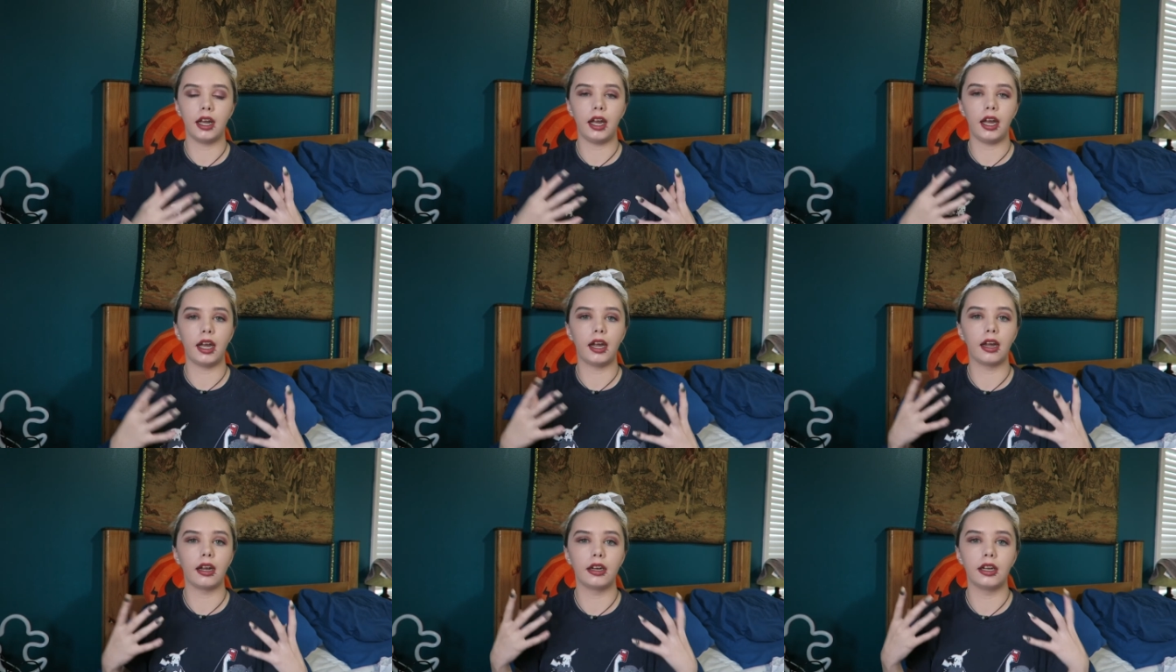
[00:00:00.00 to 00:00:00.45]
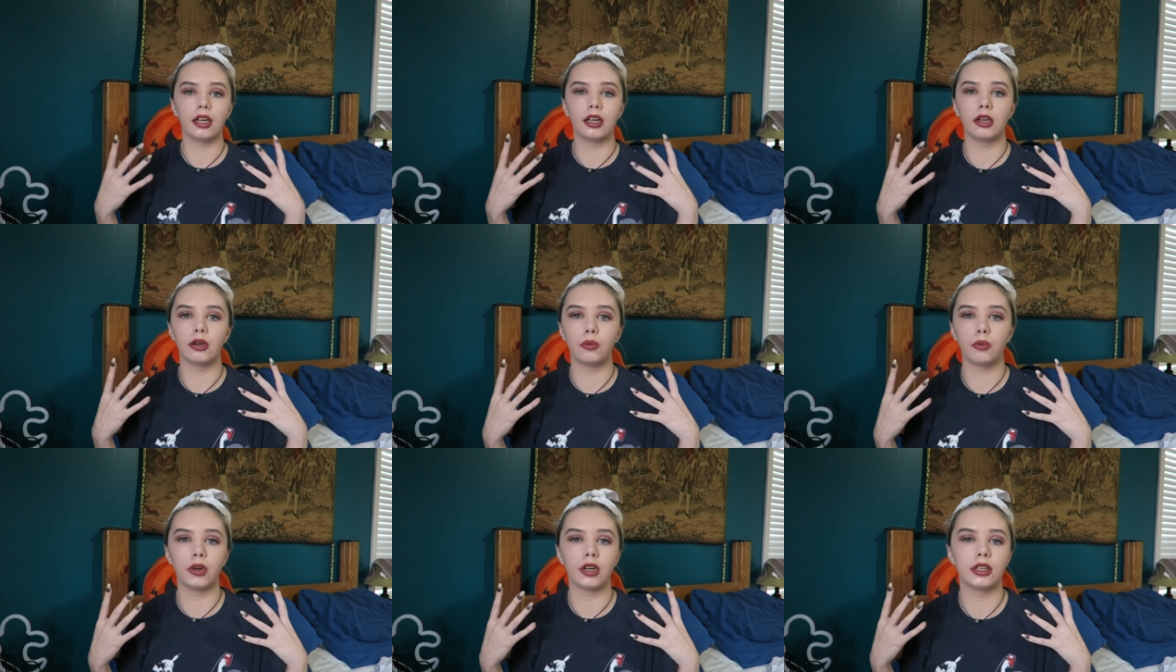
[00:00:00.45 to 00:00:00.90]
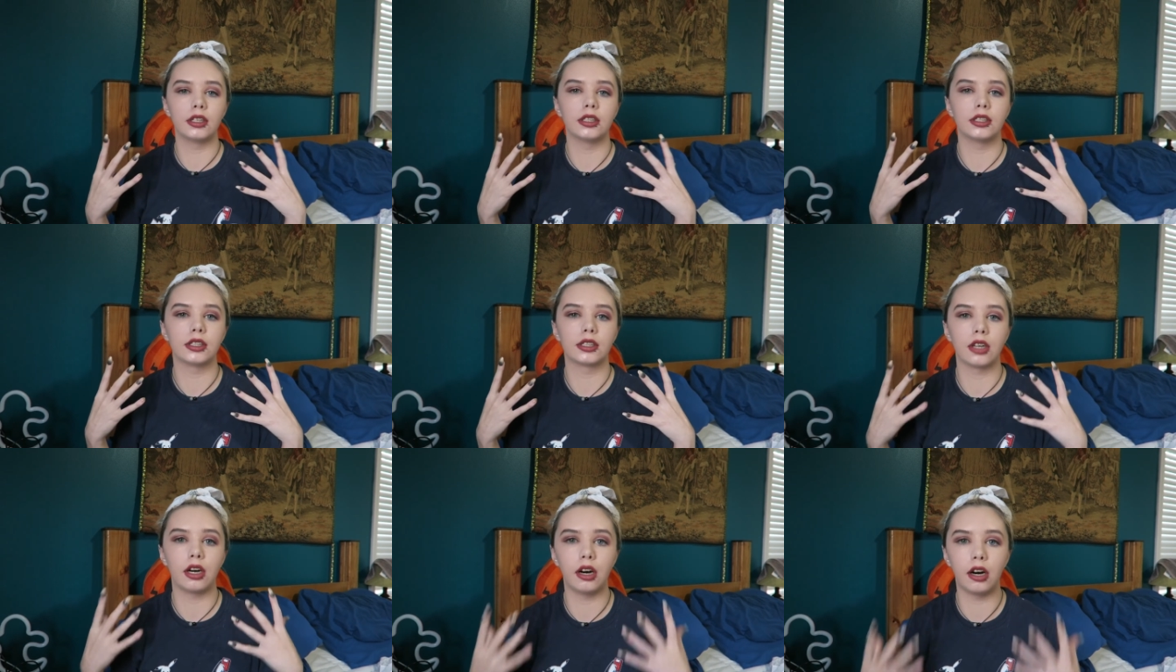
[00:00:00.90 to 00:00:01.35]
and it
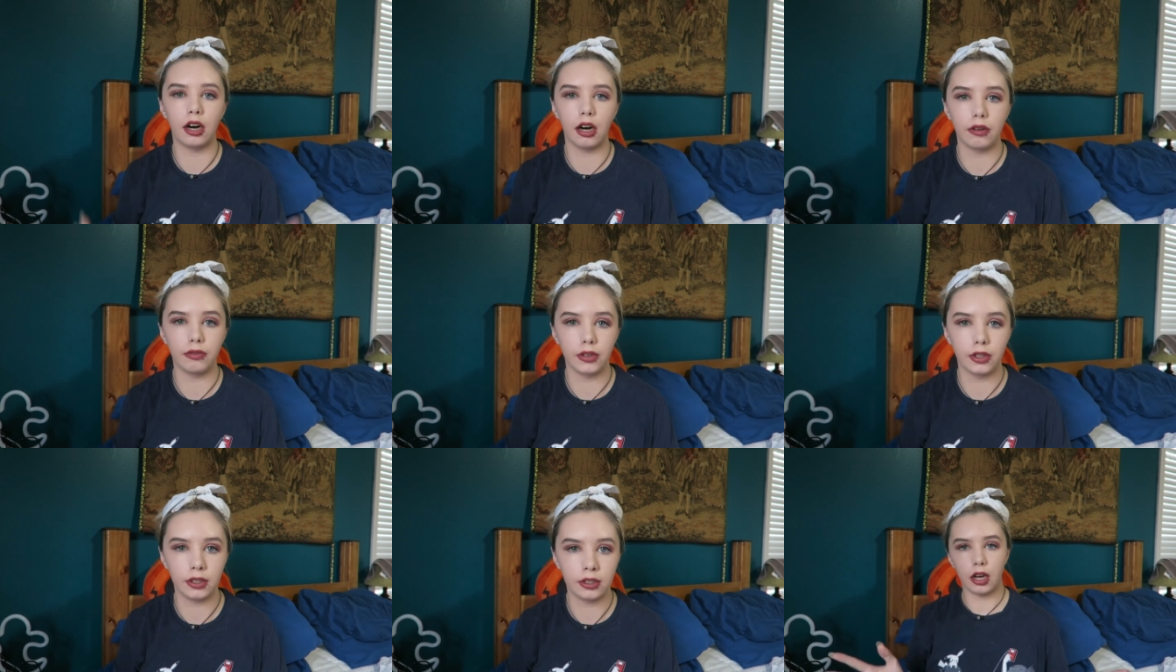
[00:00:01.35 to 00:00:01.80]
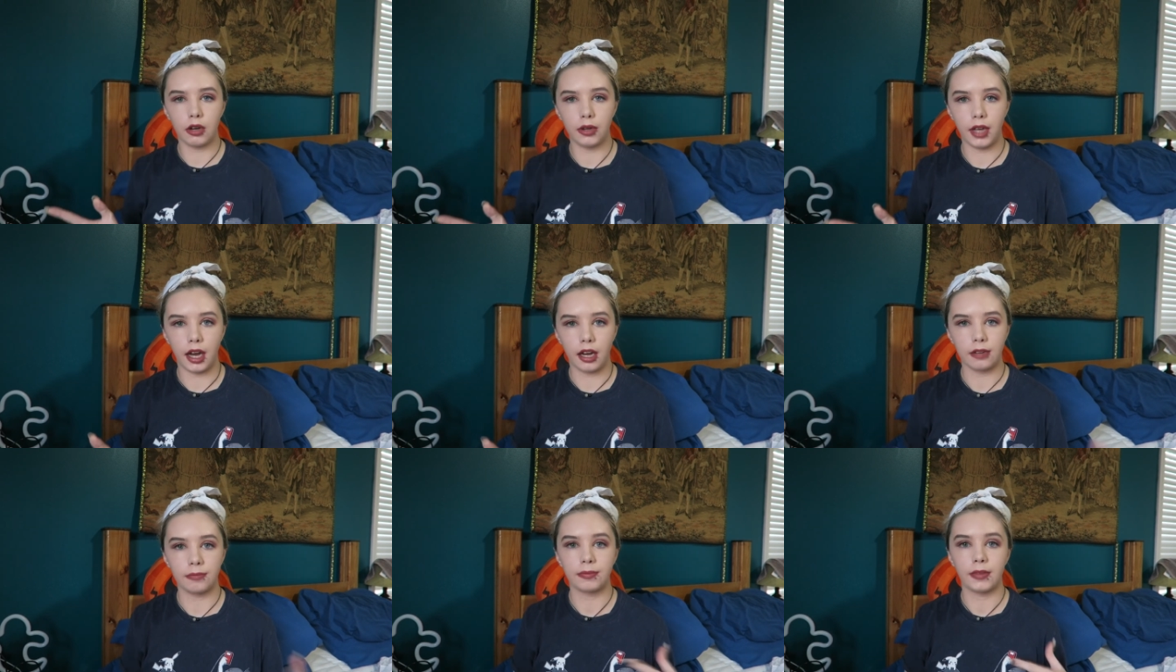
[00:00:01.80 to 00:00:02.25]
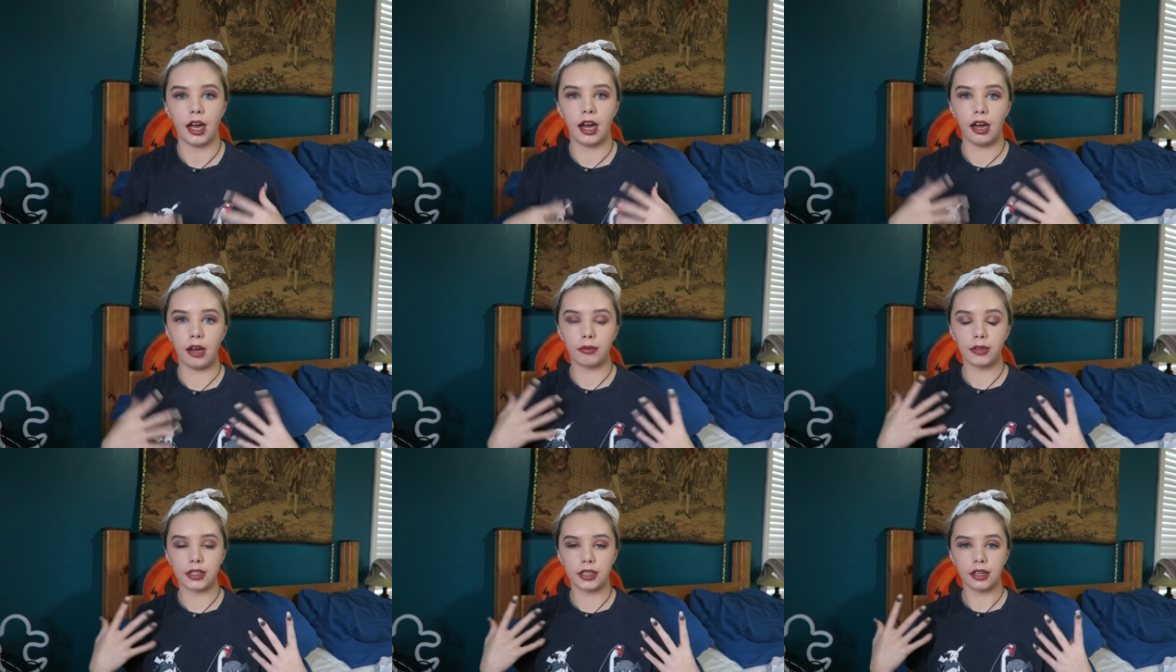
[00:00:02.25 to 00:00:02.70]
was awful. Oh yeah,
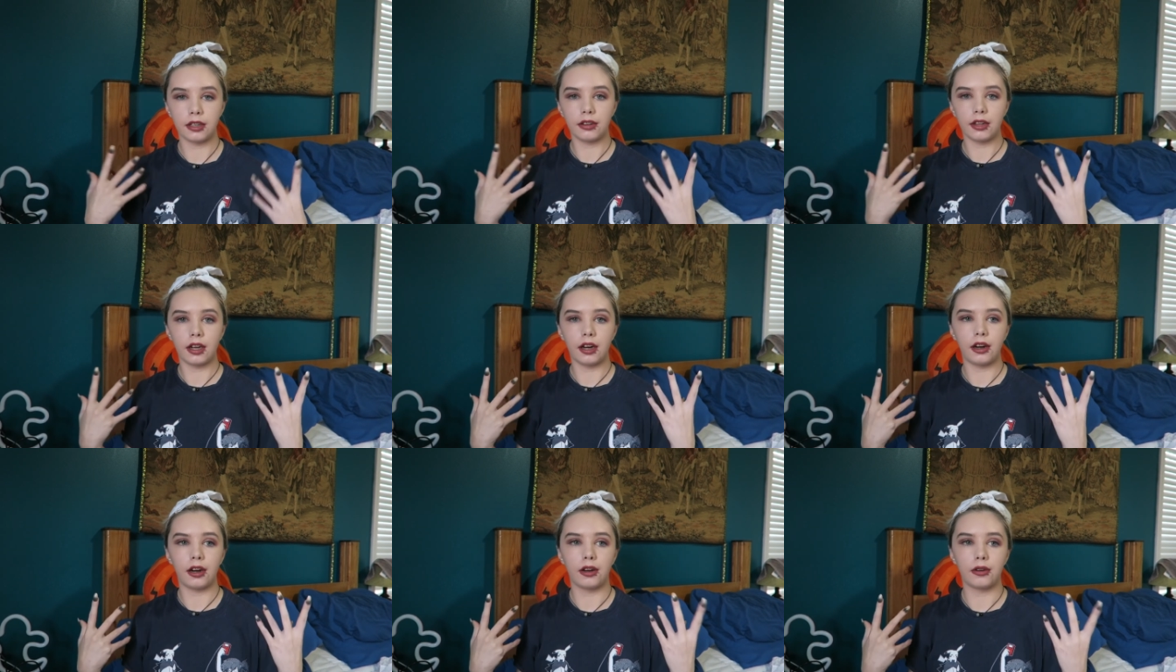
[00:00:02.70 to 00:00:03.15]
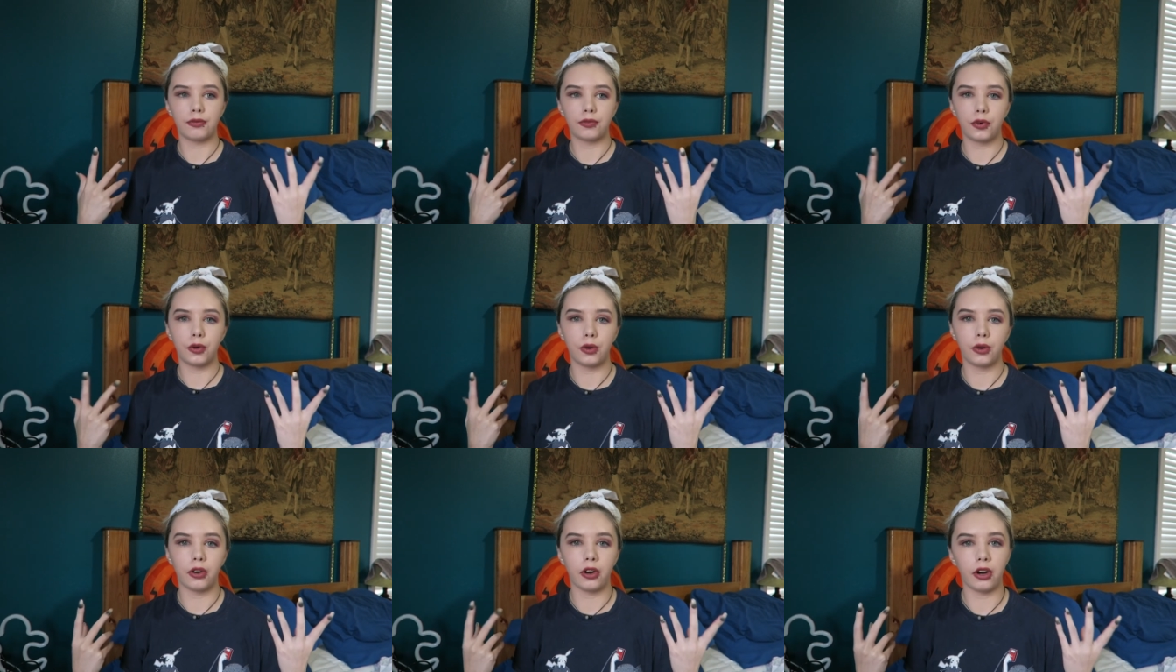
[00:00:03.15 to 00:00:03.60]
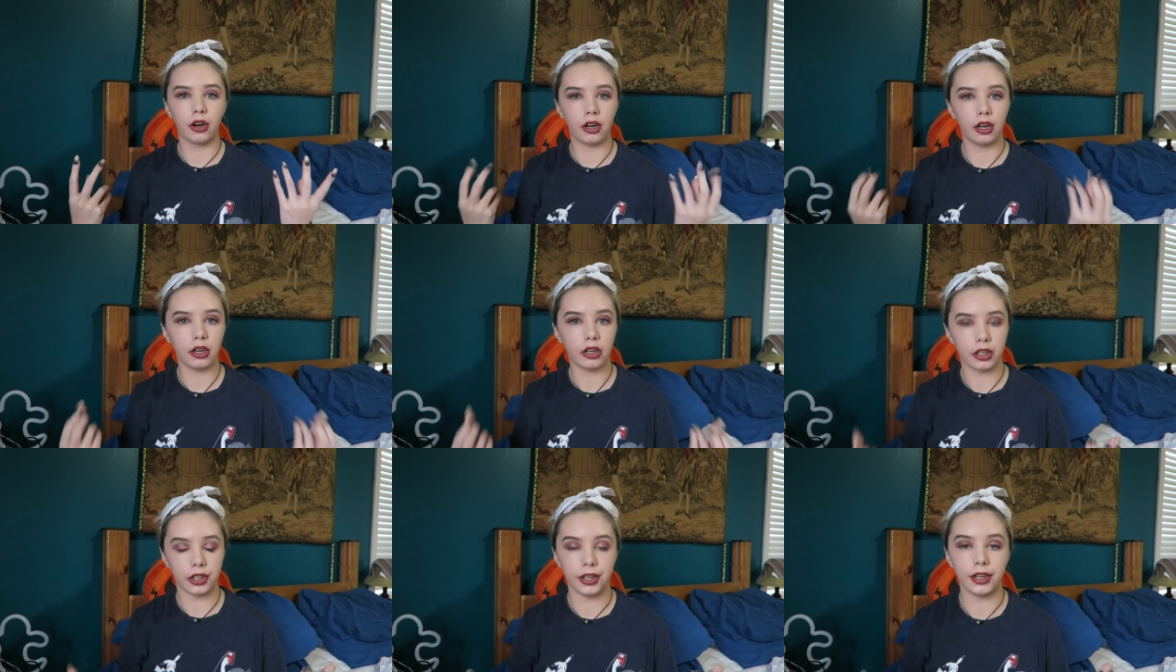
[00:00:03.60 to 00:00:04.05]
I was in there for
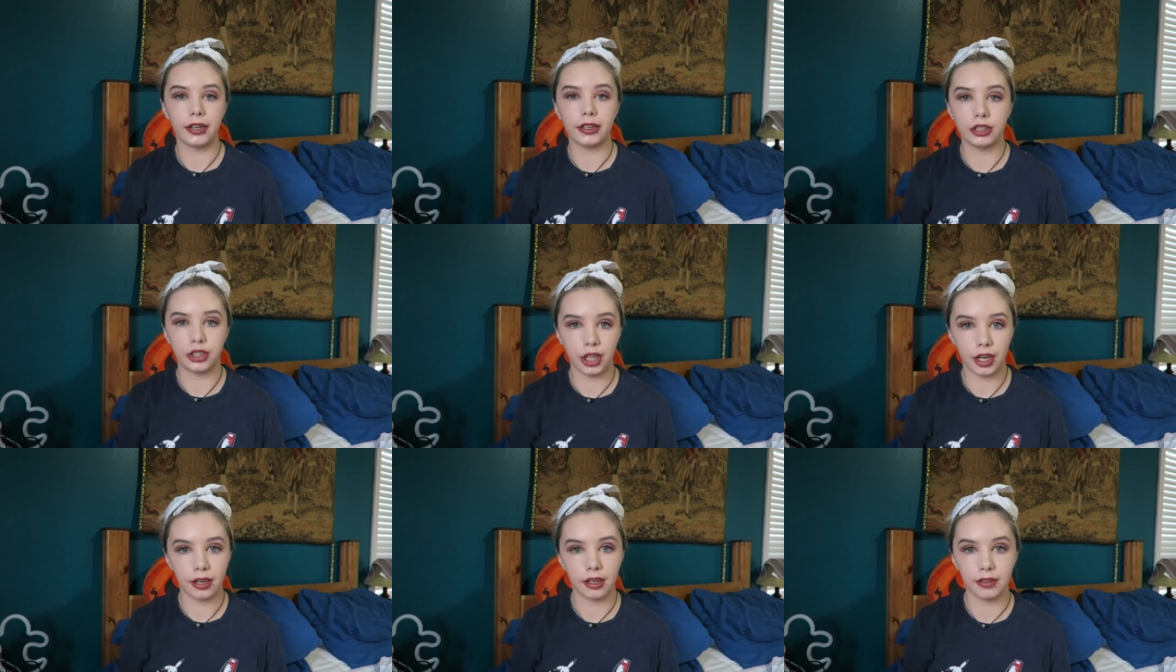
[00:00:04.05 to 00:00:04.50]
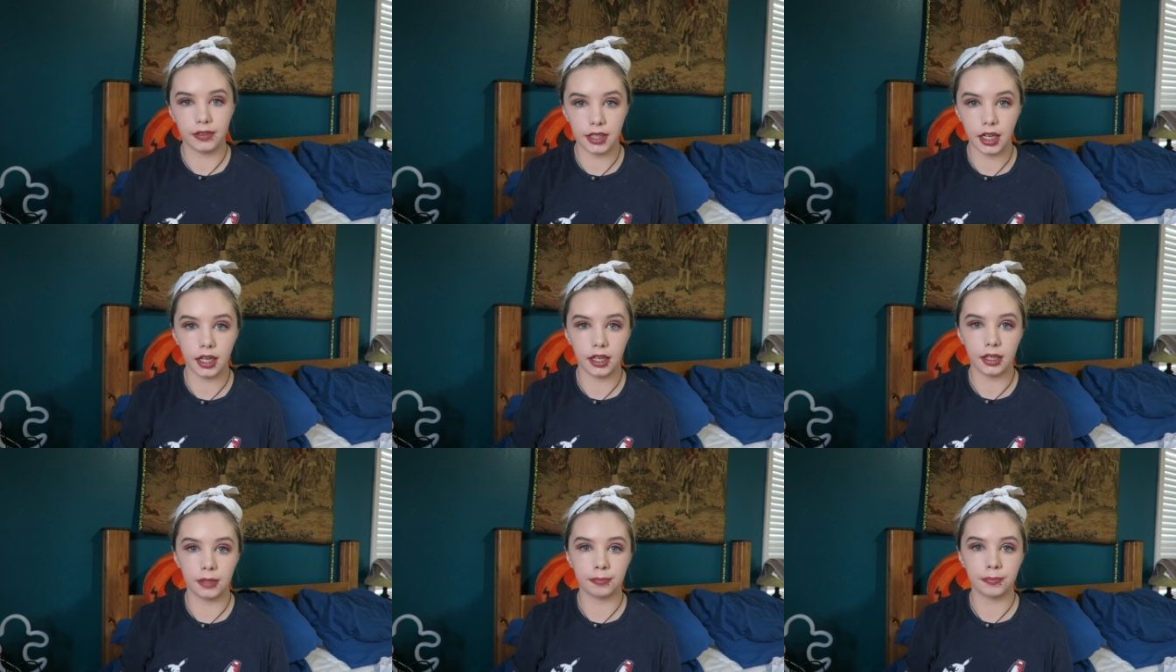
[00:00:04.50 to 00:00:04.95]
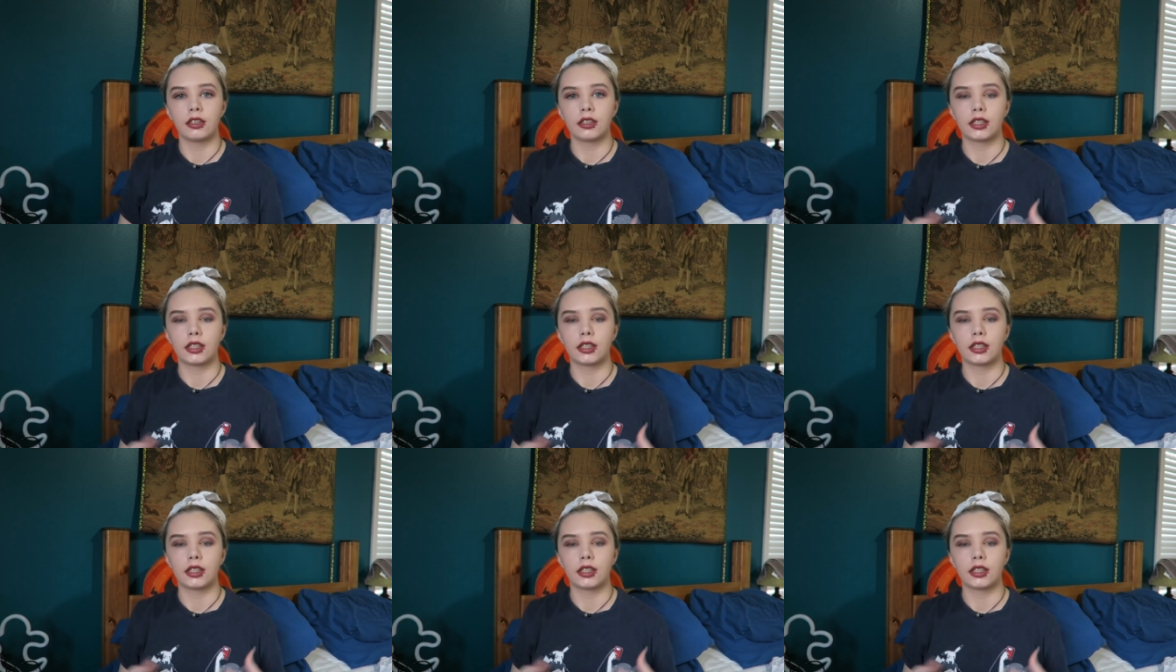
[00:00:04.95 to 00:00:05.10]
a good chunk of time.